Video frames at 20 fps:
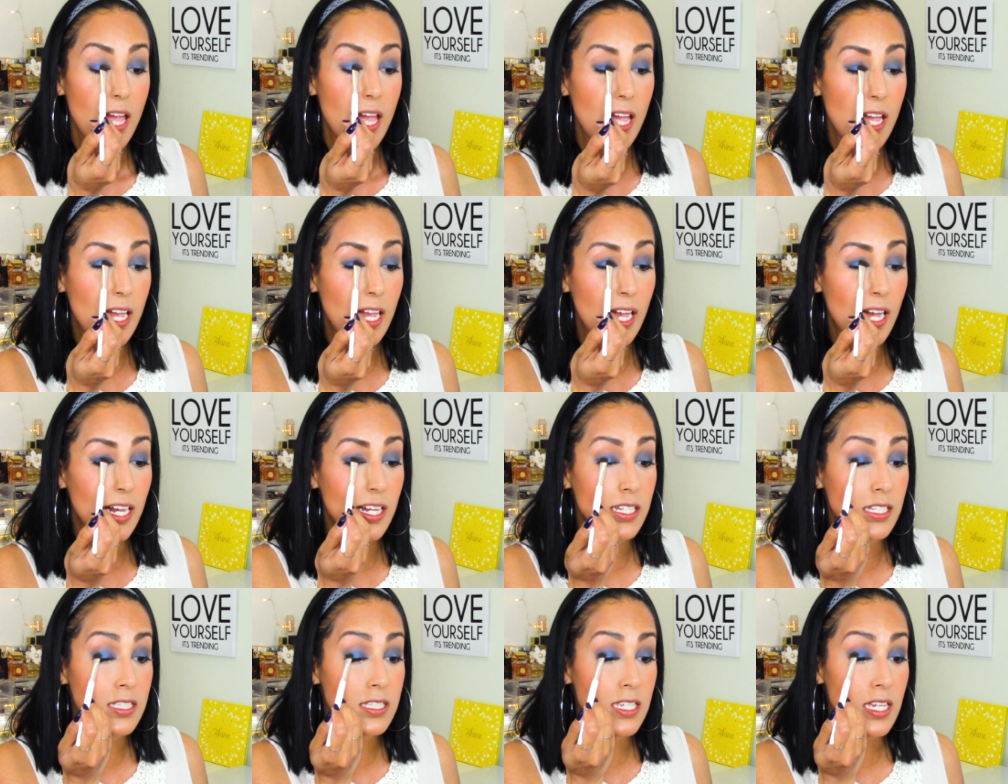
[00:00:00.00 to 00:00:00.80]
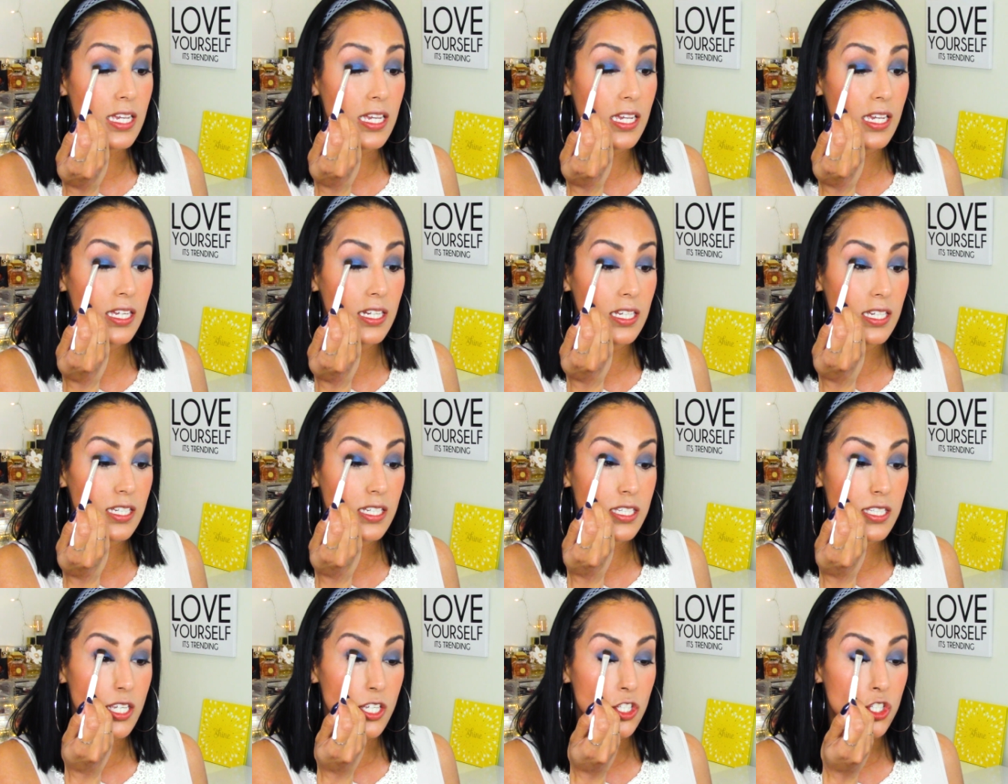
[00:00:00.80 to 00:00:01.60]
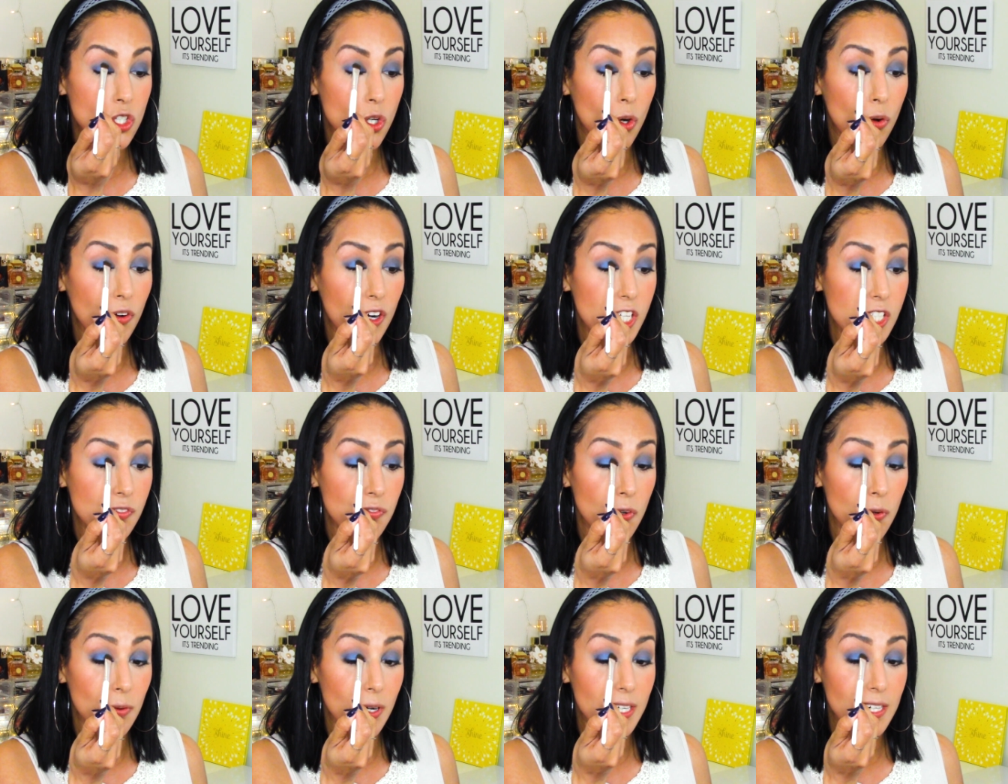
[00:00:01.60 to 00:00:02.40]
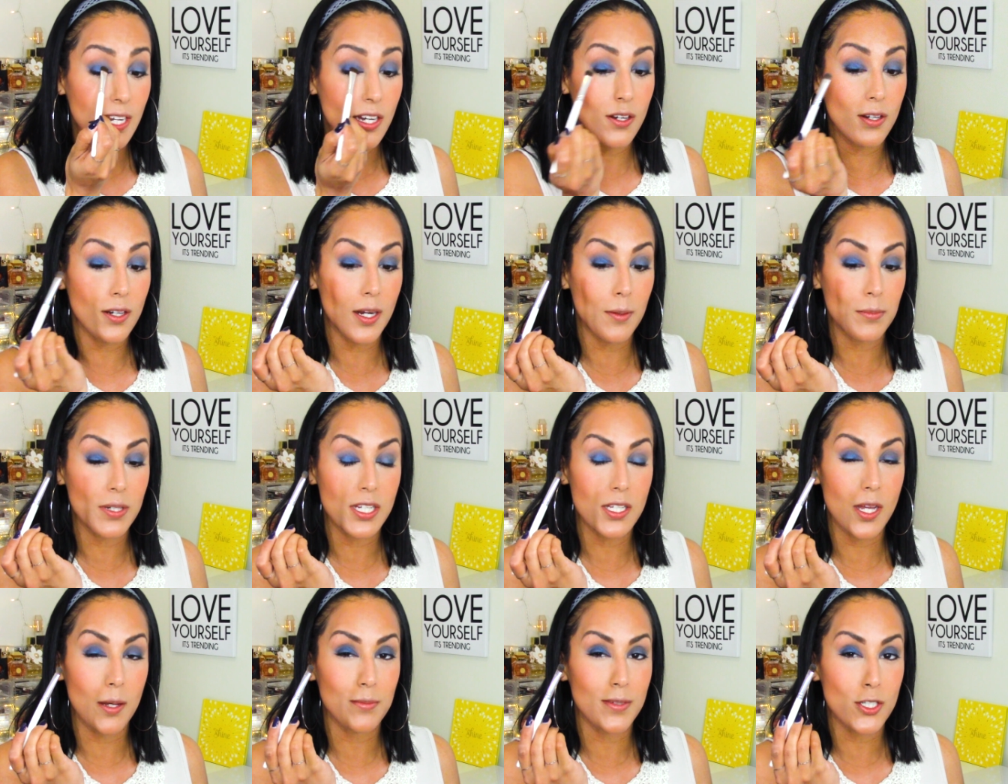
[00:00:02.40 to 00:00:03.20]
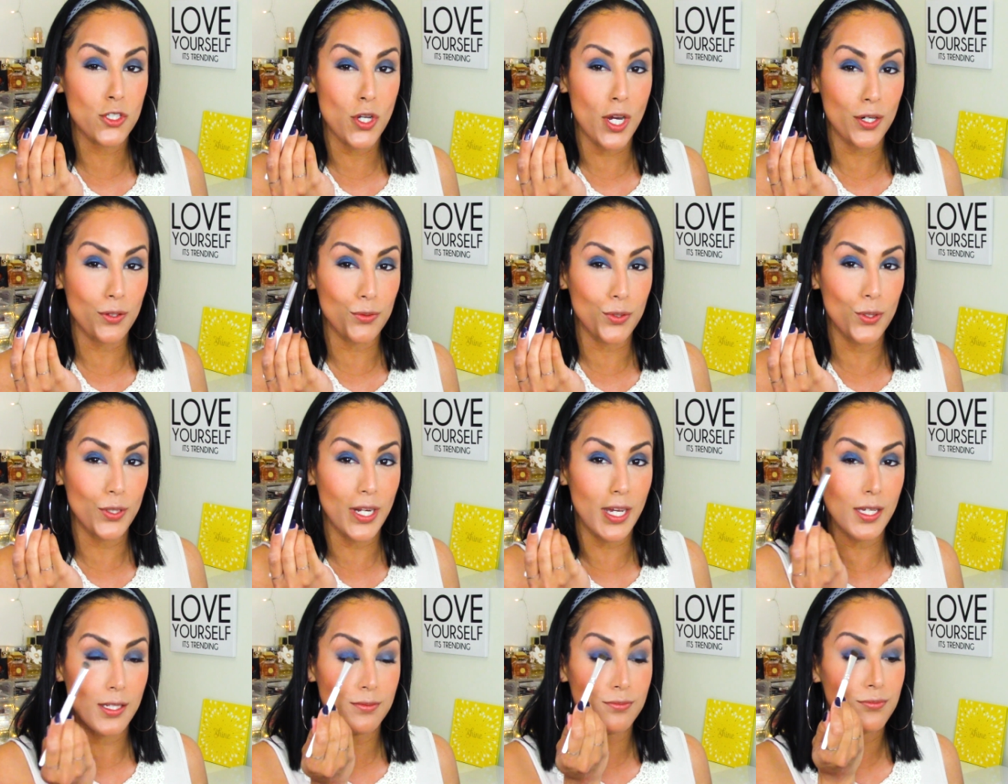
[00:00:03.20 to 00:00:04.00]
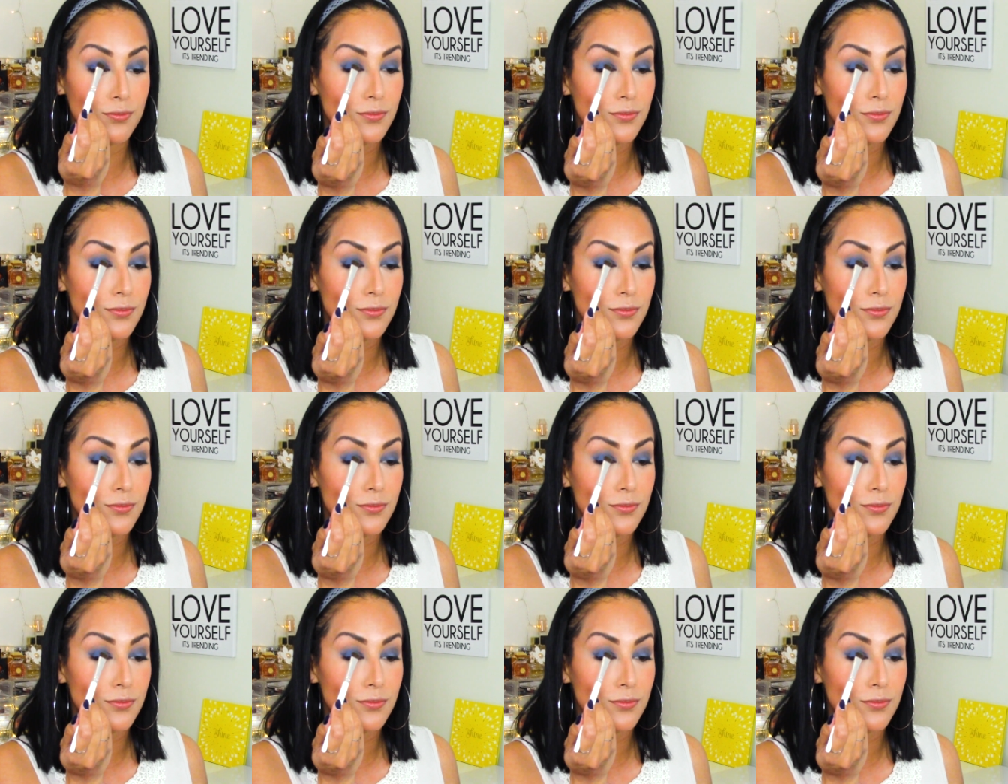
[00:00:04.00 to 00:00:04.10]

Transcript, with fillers: and it is so graceful right now. I'm not, I'm not trying to ruin it.